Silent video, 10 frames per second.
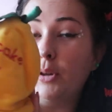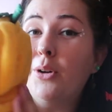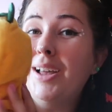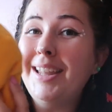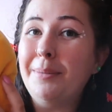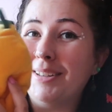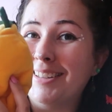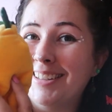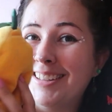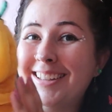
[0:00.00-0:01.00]
we got a
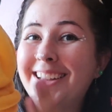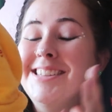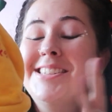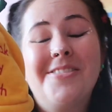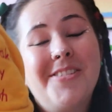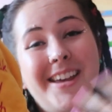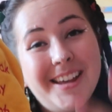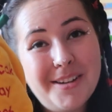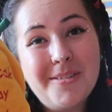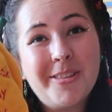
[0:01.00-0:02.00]
lemon. To fit
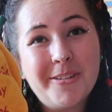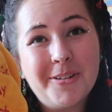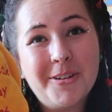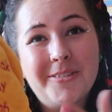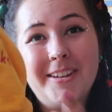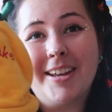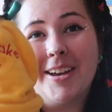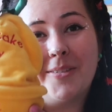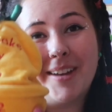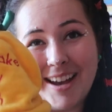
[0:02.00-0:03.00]
in with the fruit
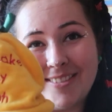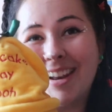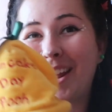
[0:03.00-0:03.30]
video, we have a